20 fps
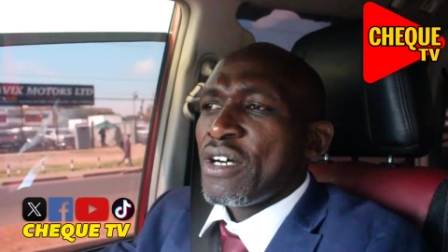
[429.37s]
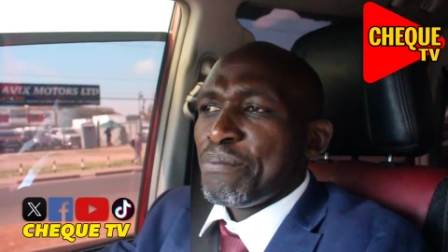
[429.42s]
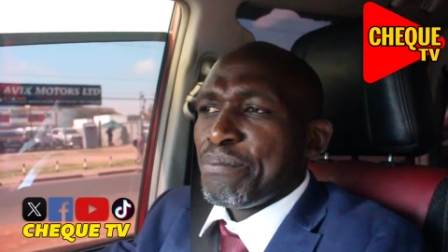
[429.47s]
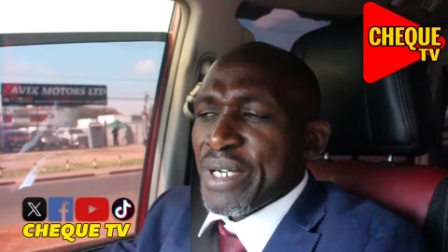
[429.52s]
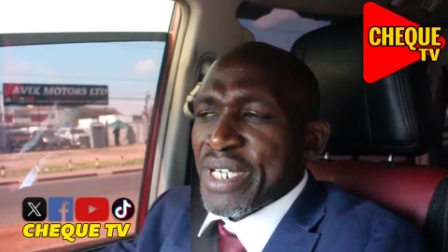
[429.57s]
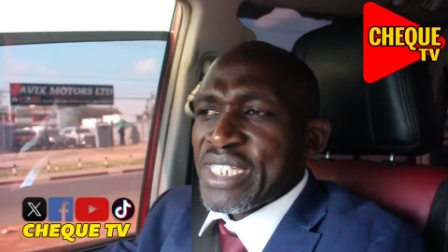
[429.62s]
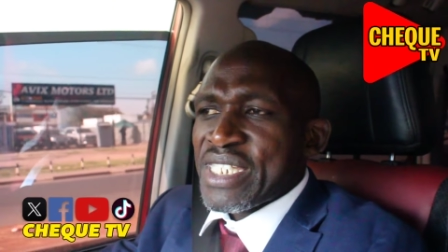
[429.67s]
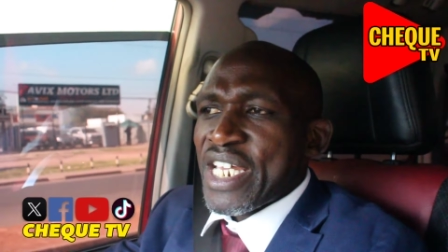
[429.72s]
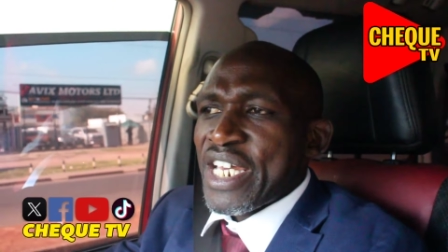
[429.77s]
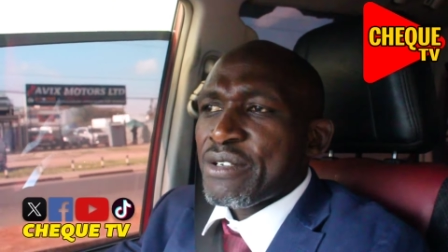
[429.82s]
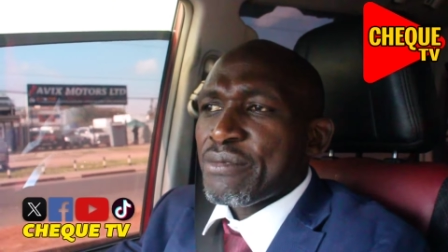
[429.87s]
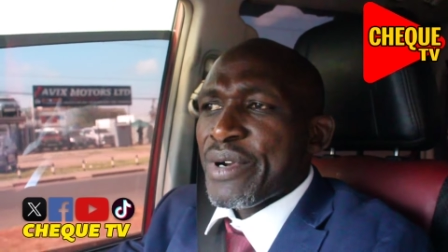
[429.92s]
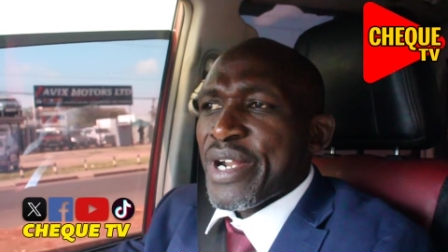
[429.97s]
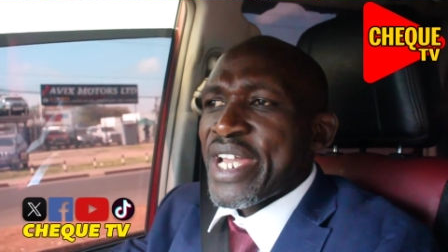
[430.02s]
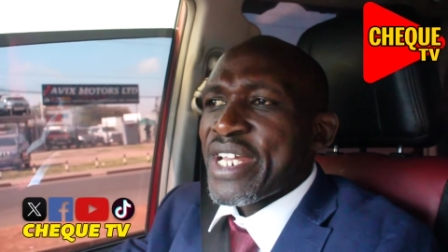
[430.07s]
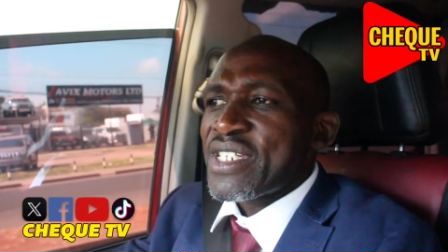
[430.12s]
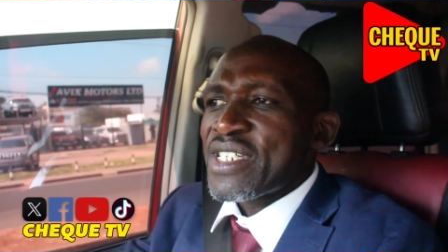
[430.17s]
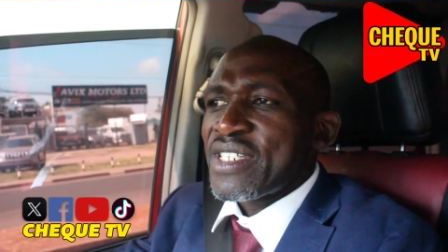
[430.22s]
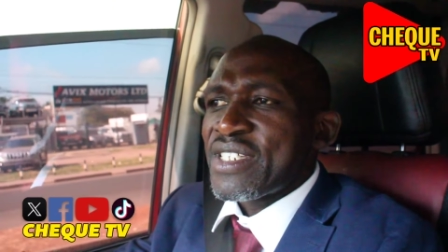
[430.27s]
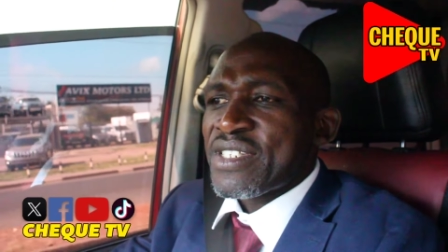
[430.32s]
best and
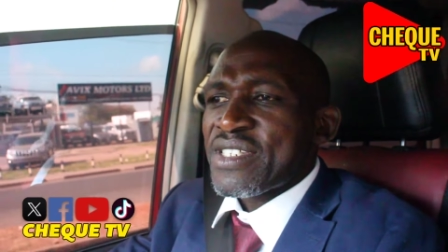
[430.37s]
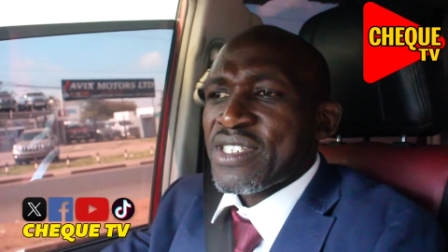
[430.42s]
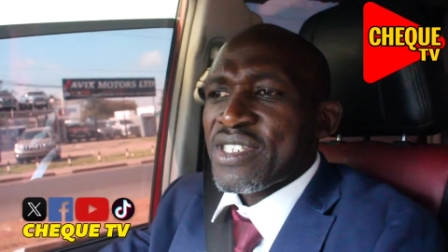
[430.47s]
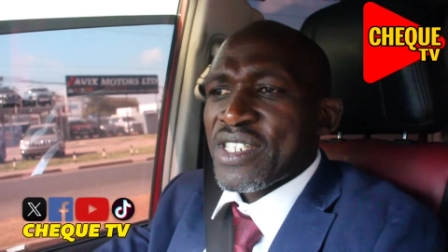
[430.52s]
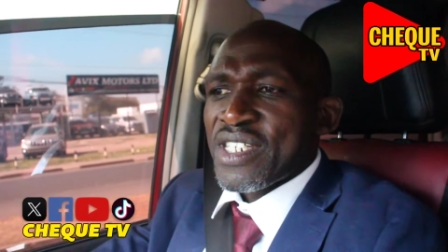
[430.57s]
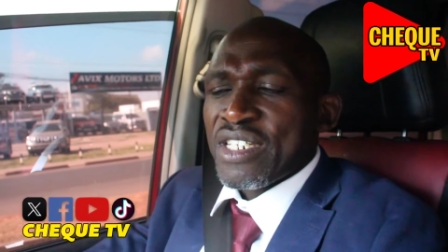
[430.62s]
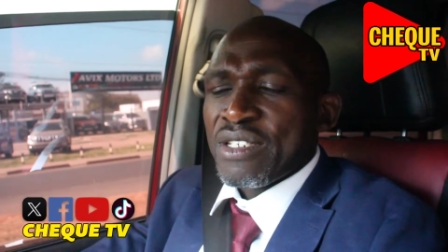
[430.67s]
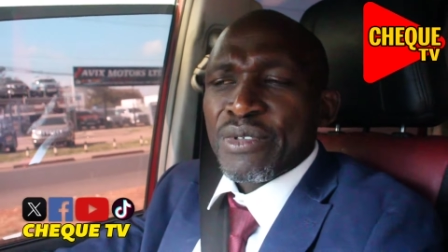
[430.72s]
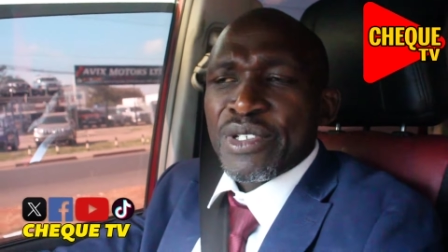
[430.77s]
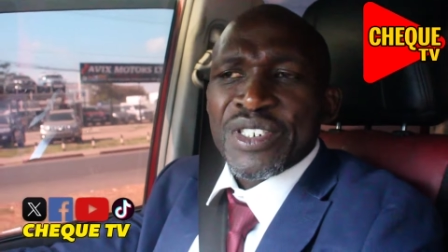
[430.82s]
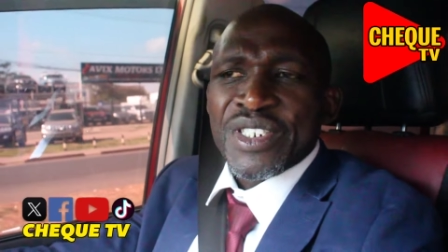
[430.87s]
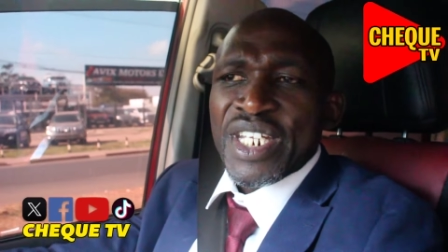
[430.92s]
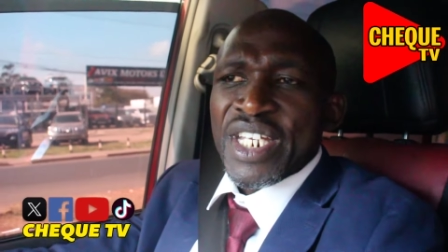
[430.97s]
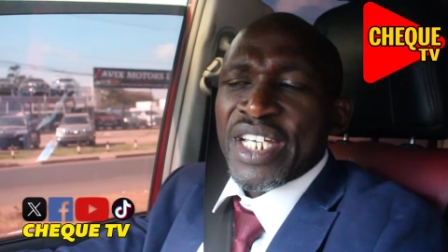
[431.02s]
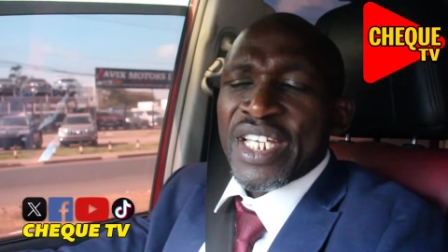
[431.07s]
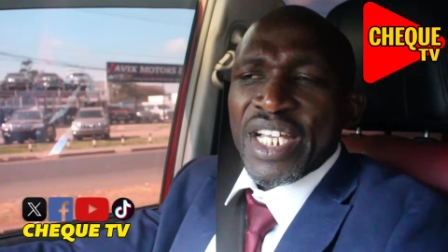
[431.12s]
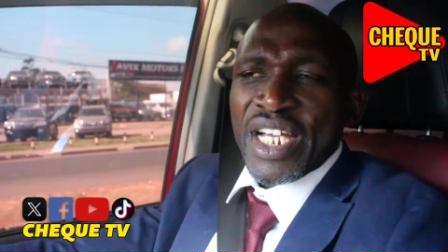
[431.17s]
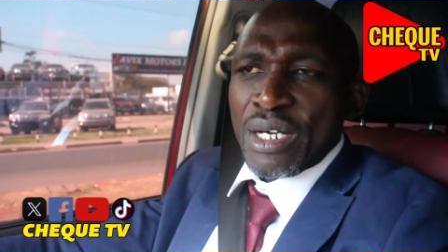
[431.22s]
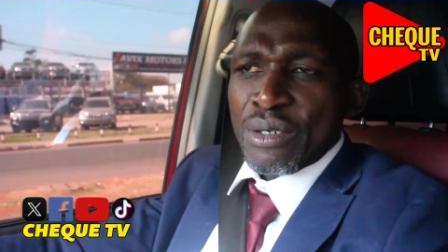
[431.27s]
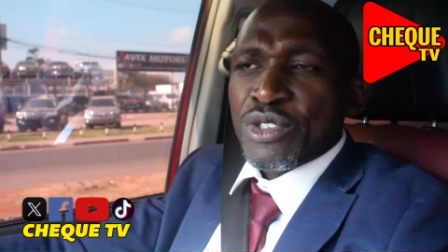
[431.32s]
brightest in Mount
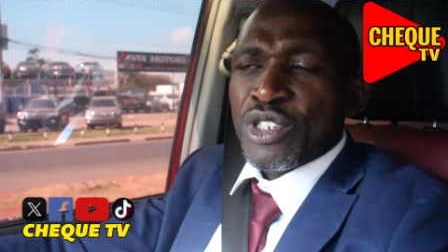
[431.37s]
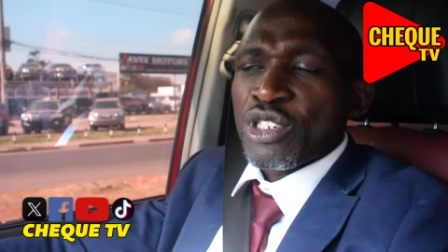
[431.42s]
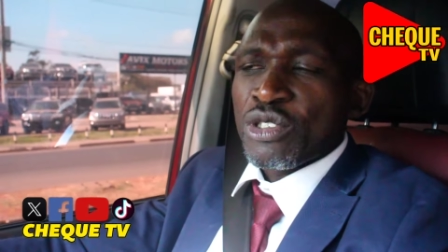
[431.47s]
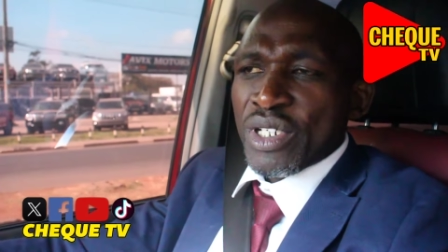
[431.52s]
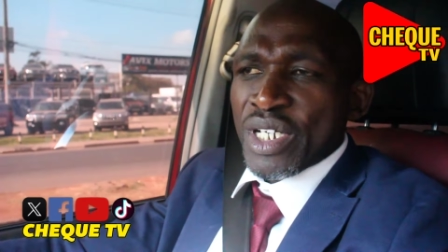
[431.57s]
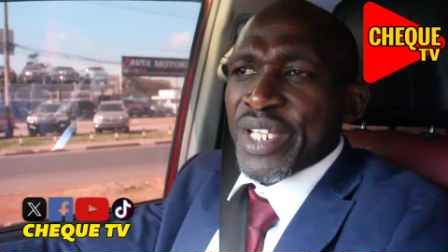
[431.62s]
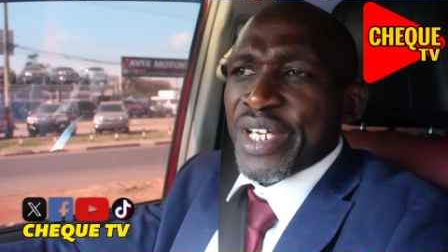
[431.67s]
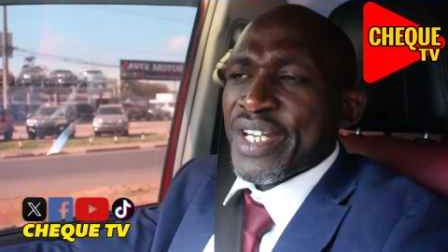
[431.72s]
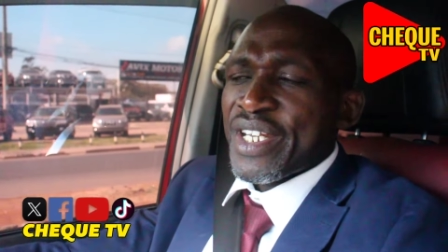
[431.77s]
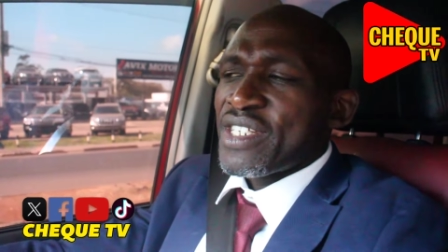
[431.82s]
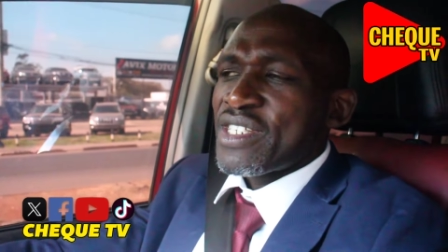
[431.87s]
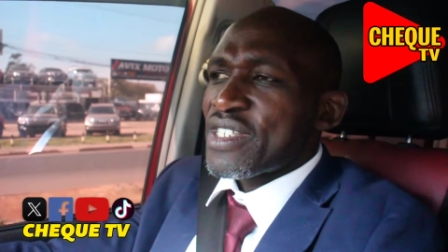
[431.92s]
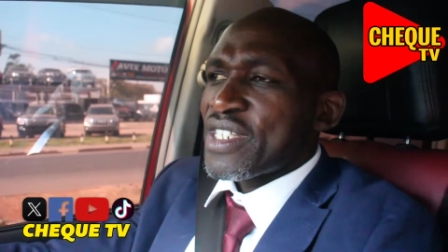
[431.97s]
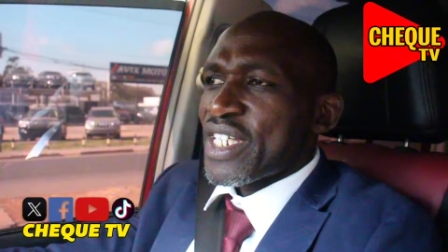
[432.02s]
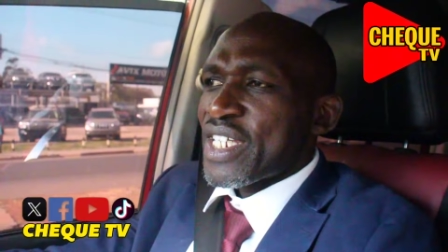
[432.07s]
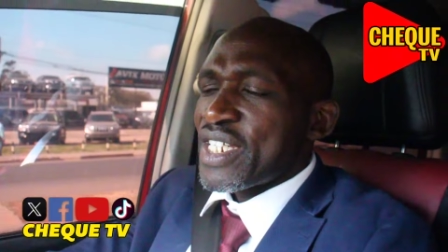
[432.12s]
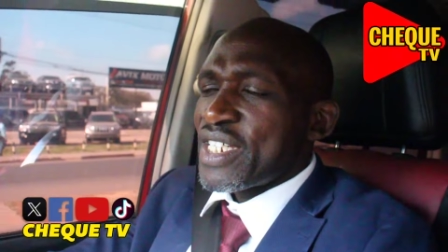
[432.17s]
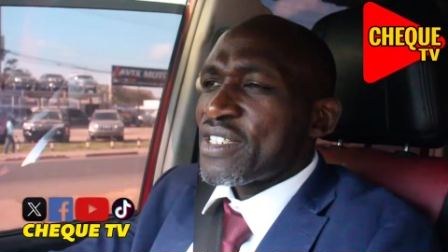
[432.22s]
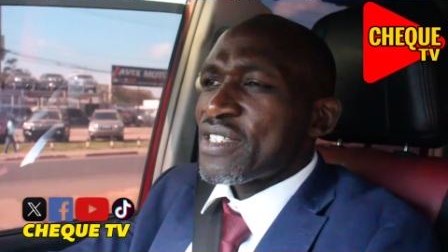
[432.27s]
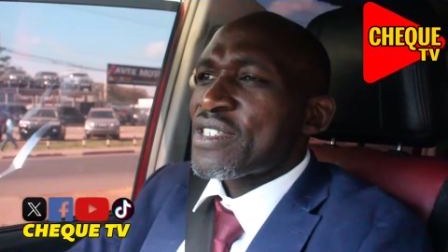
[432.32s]
Kenya. I'm sure that is the
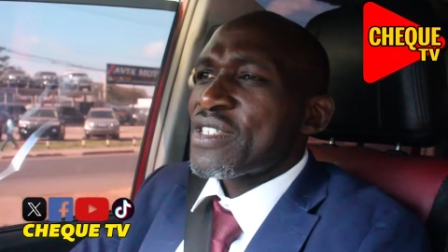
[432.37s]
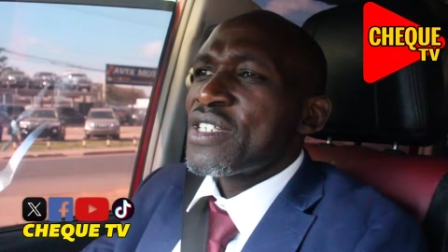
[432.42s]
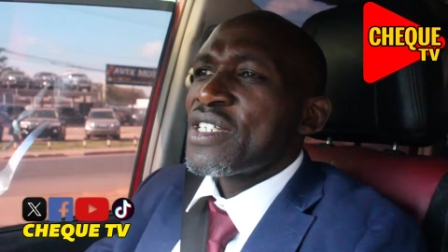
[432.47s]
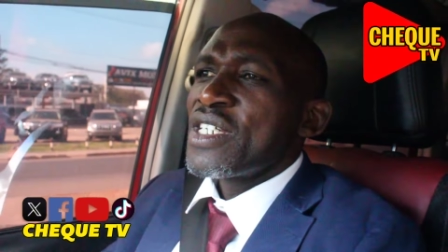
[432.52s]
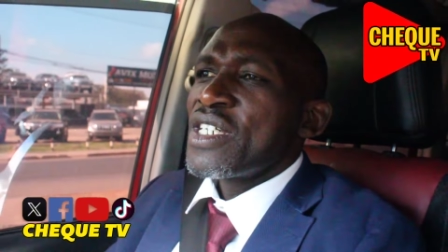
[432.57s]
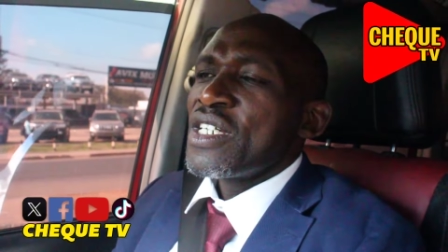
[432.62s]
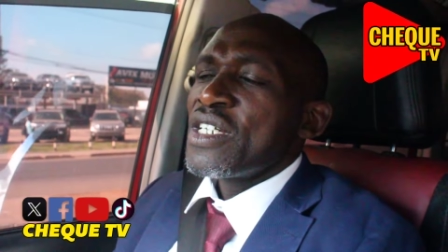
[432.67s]
case.